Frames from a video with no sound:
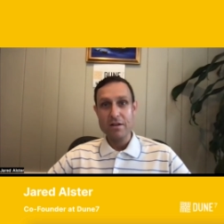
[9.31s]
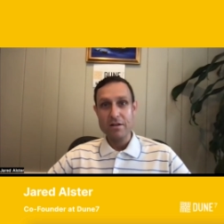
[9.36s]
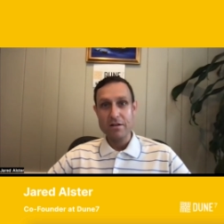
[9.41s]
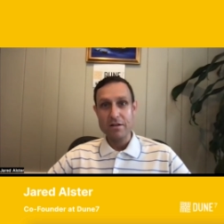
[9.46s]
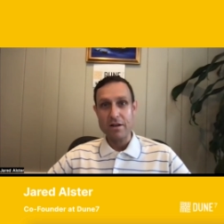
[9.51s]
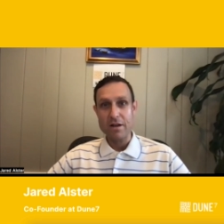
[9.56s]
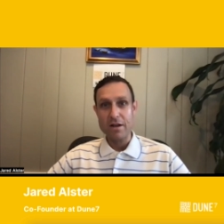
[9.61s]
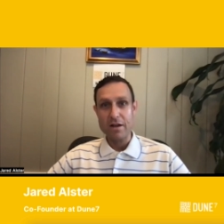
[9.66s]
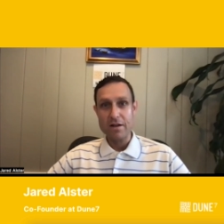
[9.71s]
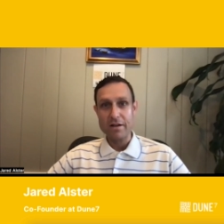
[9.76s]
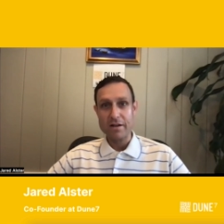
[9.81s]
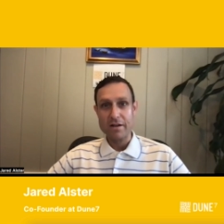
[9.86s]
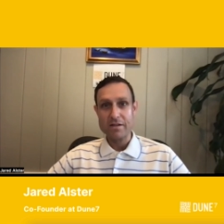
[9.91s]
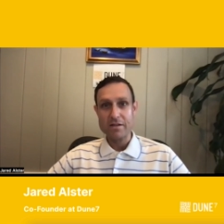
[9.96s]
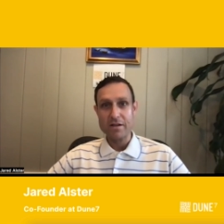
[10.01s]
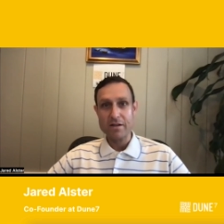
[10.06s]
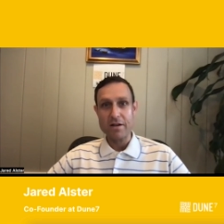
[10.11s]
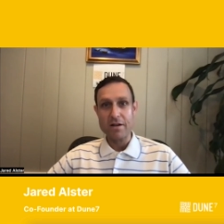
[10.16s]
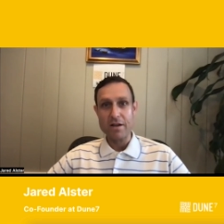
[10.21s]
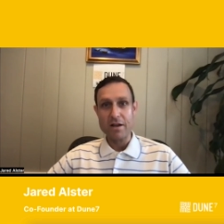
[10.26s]
Today,
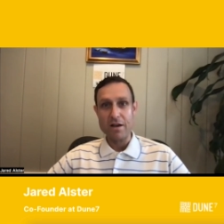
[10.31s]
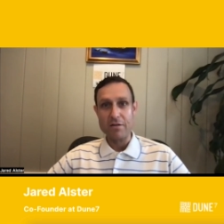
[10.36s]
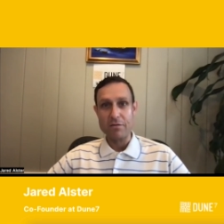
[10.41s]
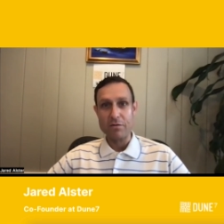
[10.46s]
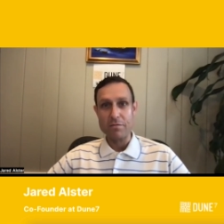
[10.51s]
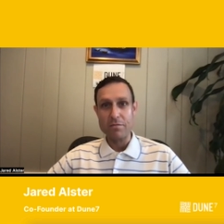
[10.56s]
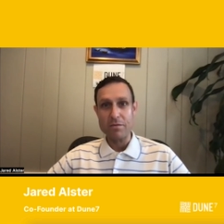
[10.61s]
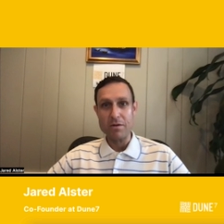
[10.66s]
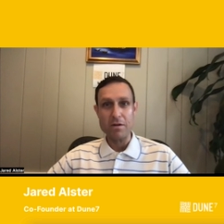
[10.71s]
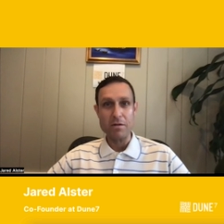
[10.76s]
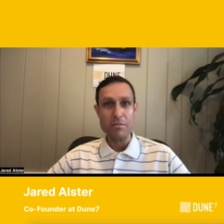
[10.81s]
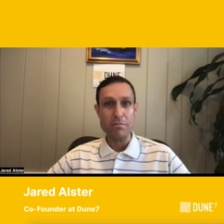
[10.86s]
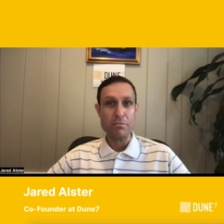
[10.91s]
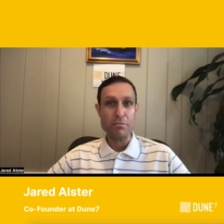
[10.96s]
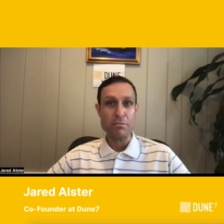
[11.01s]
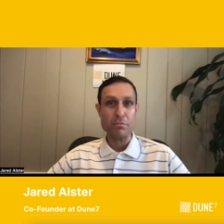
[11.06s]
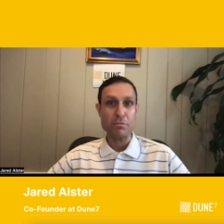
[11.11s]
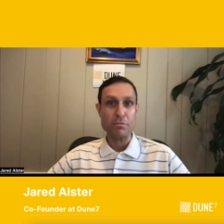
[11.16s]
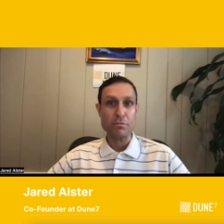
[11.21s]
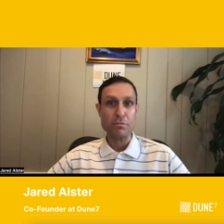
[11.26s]
excited to have with me
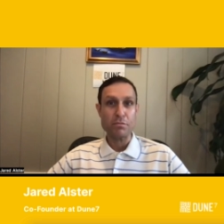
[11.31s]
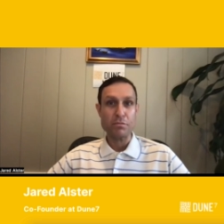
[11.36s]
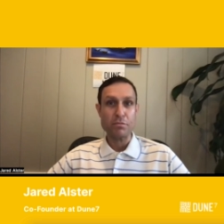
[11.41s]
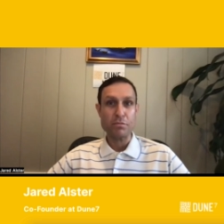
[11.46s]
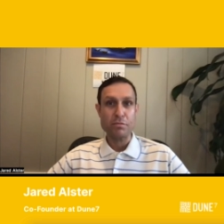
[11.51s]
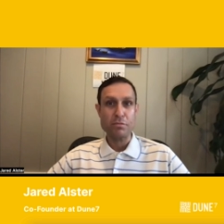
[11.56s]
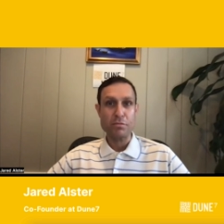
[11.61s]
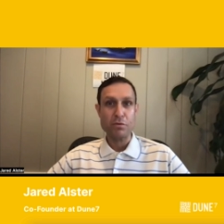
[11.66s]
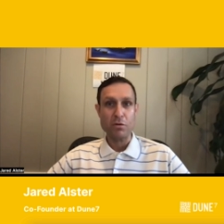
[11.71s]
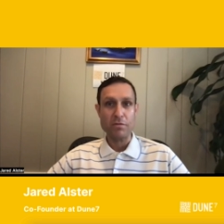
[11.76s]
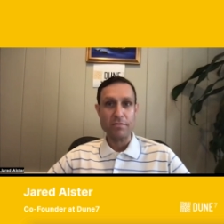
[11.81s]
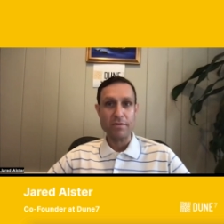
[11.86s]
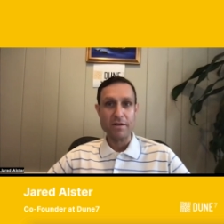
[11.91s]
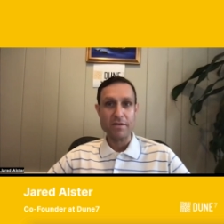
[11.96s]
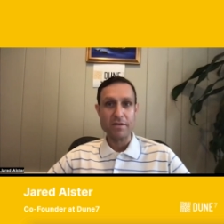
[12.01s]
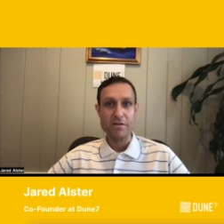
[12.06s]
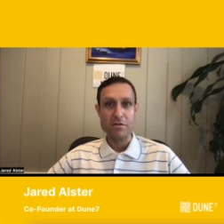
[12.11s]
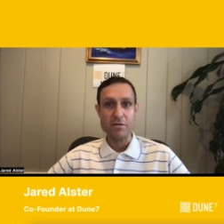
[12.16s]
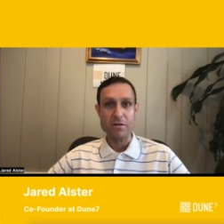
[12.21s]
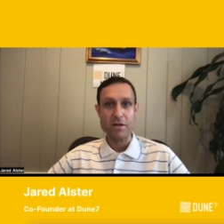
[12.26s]

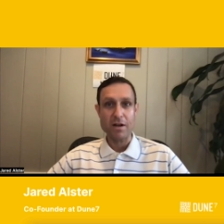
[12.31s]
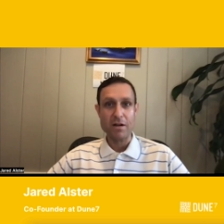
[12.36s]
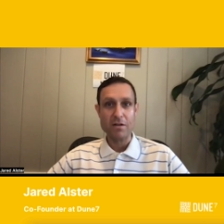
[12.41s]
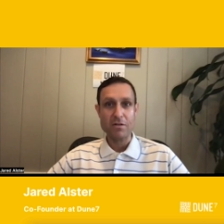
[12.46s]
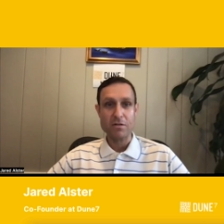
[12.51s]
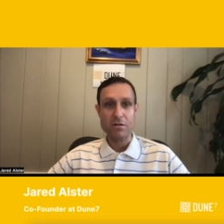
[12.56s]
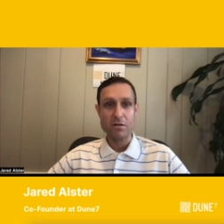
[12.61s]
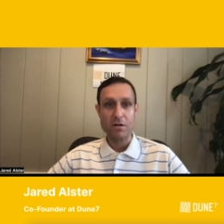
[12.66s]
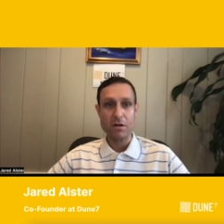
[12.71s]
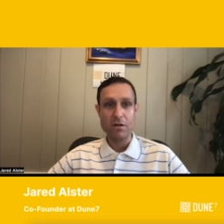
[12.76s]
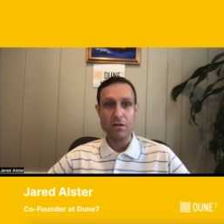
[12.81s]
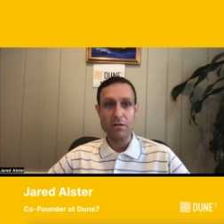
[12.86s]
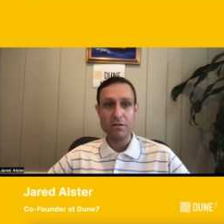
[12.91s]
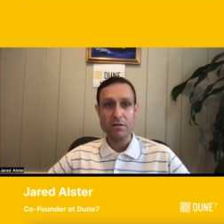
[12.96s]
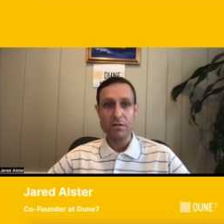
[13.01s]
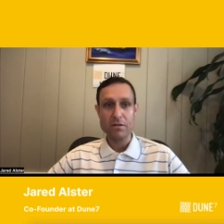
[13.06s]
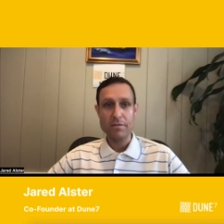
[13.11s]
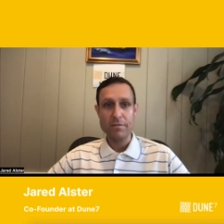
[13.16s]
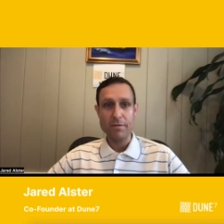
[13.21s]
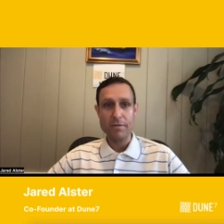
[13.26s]
Professor Dr.
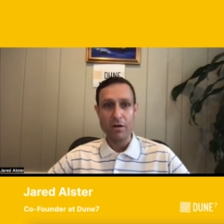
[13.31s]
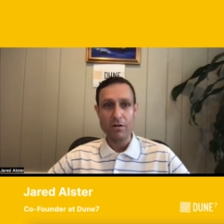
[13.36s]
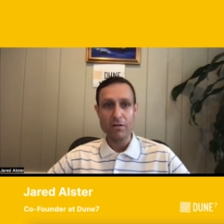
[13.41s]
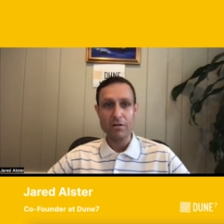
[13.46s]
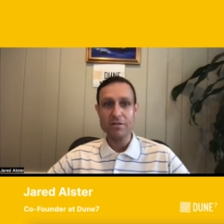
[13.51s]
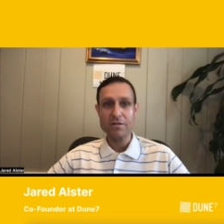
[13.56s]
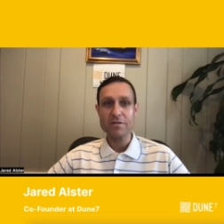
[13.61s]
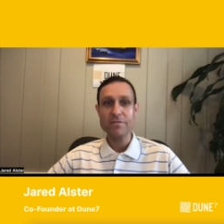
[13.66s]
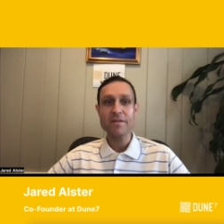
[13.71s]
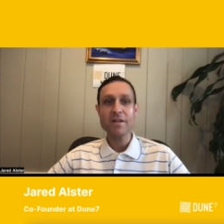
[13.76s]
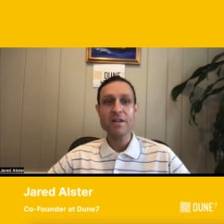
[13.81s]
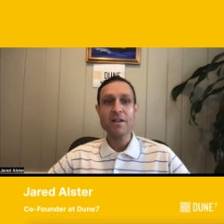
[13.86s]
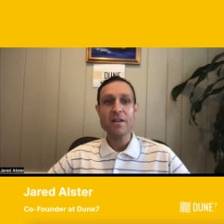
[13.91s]
Arlt.